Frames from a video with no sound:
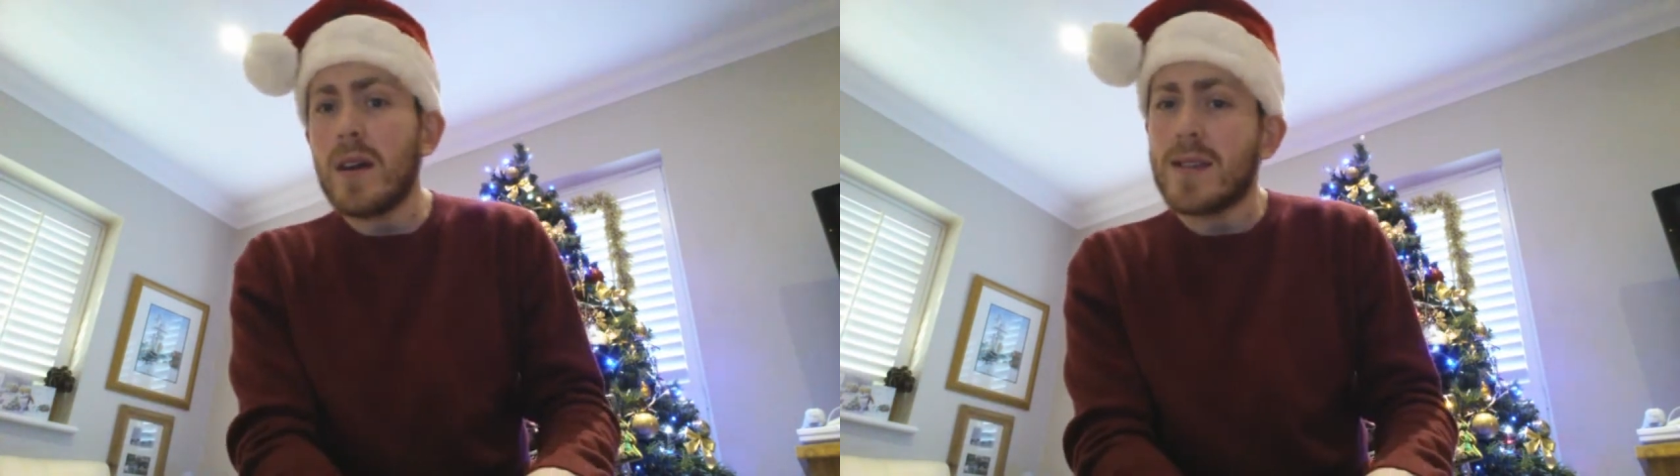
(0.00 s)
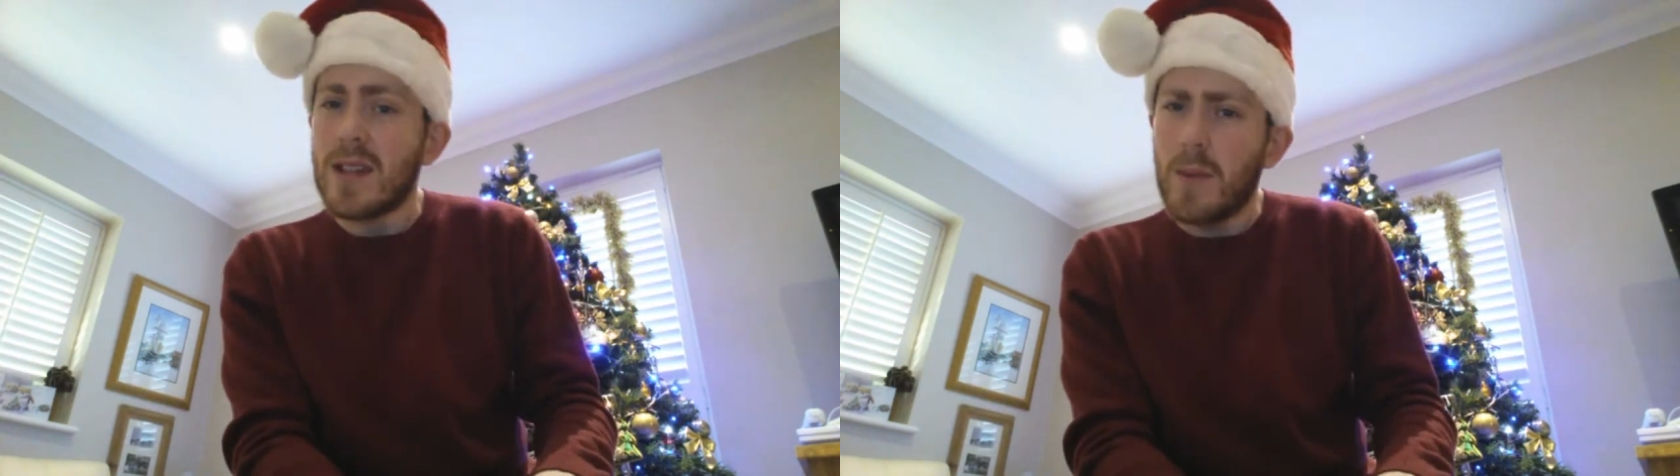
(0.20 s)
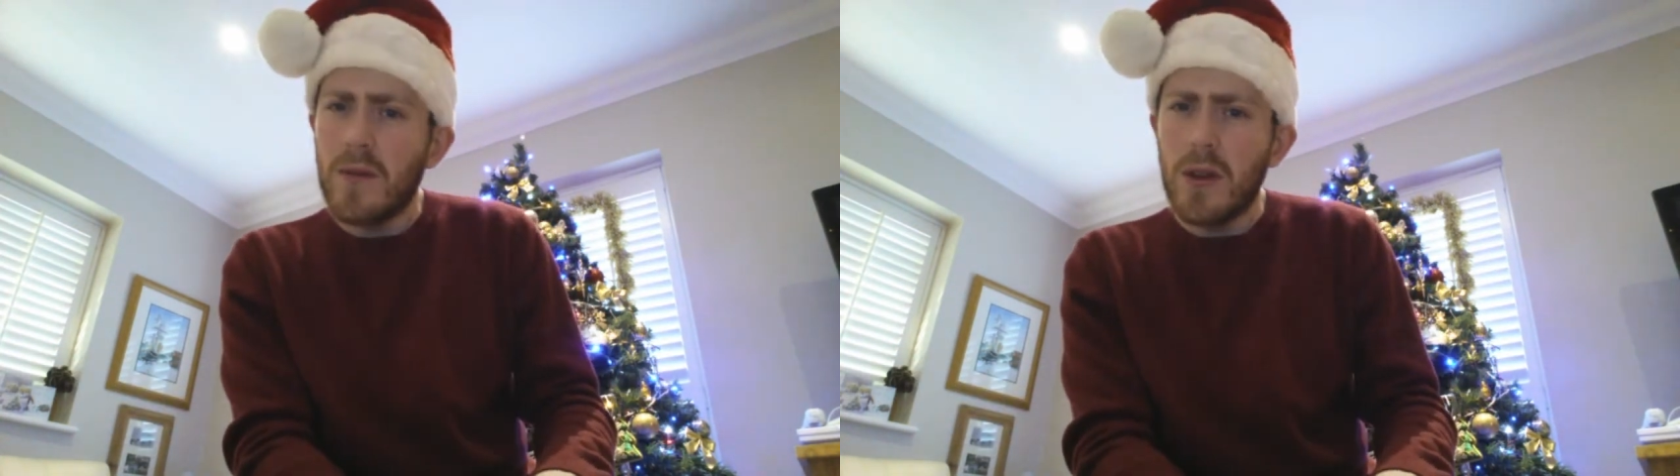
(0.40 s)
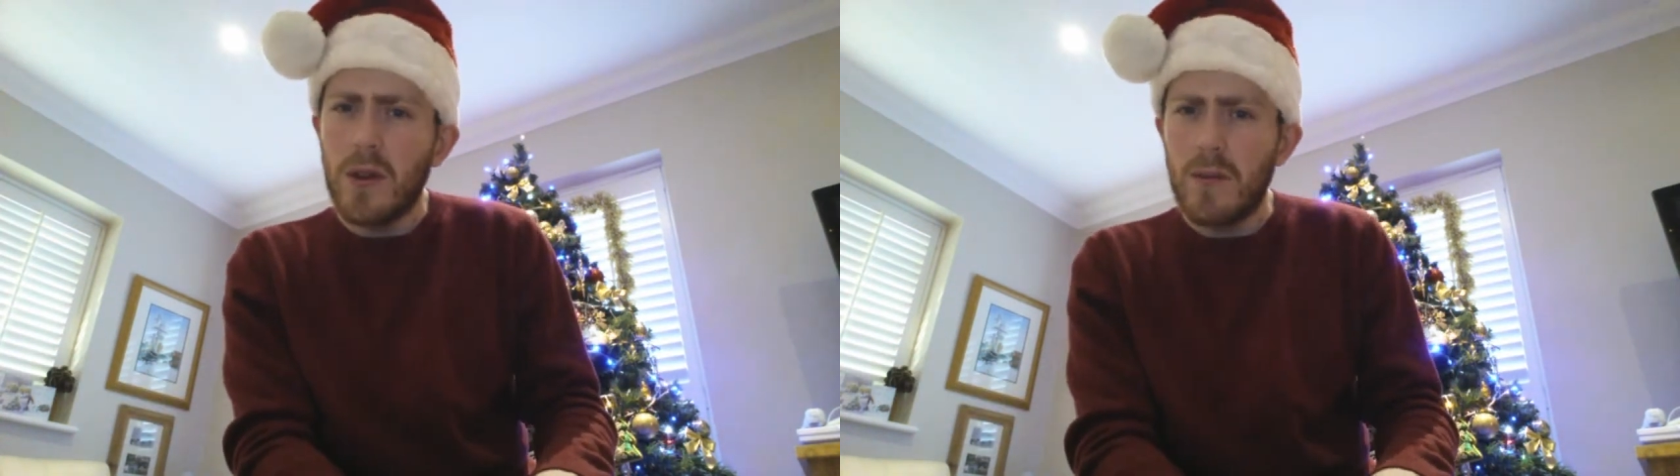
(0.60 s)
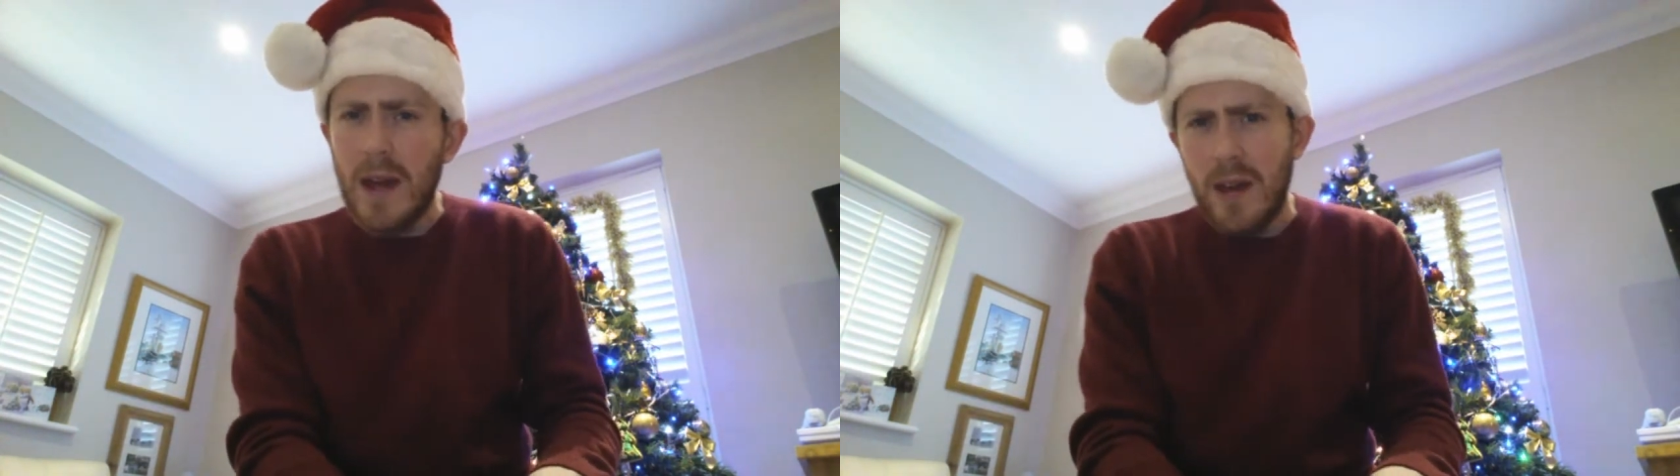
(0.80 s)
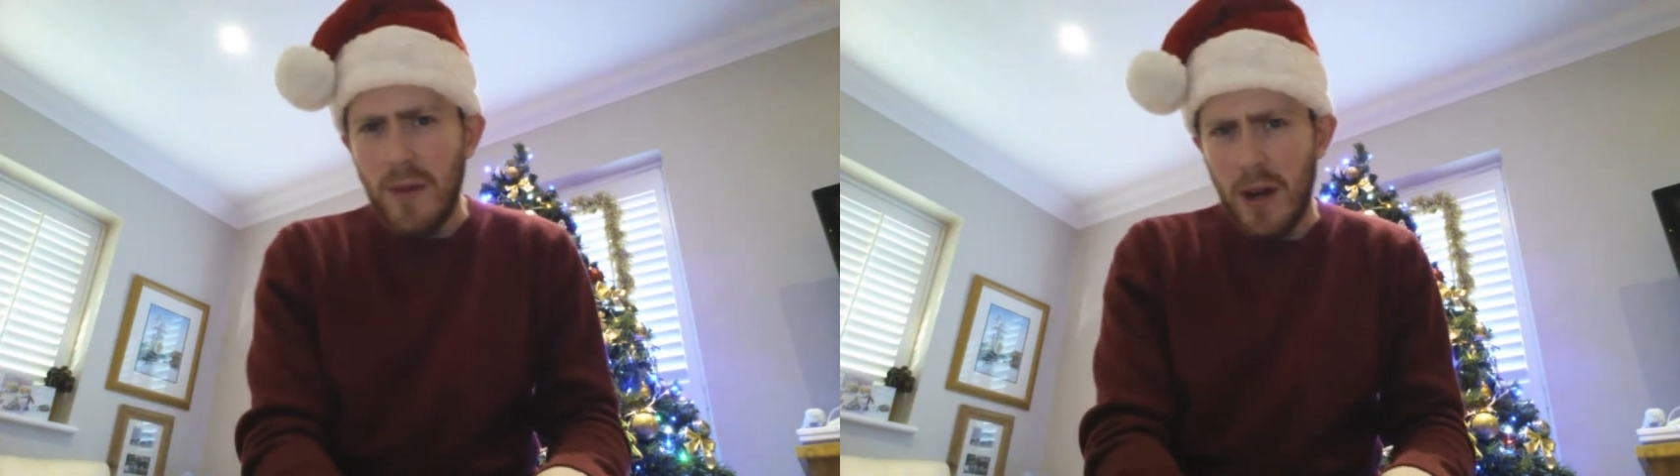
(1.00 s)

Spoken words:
Some of you may have